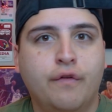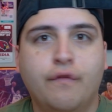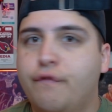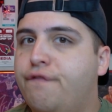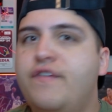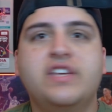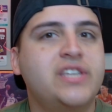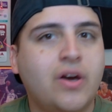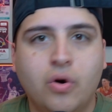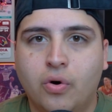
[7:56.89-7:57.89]

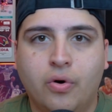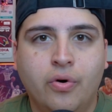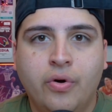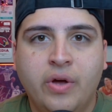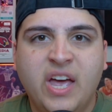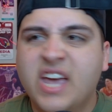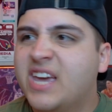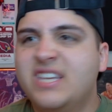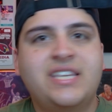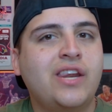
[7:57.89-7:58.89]
Physical.
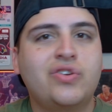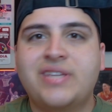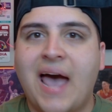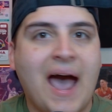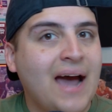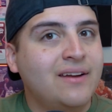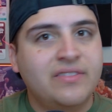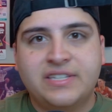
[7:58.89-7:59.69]
Continues to add to the